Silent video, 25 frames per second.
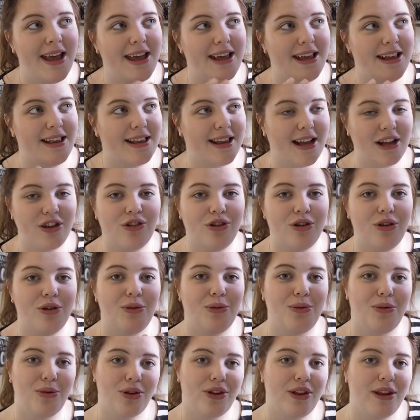is such an
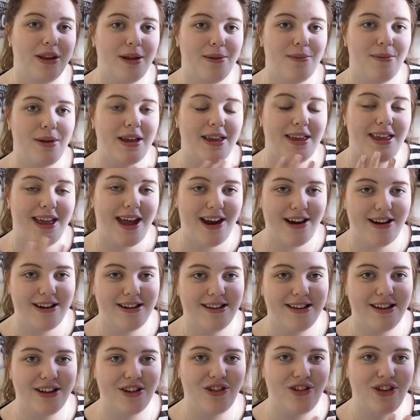awesome character.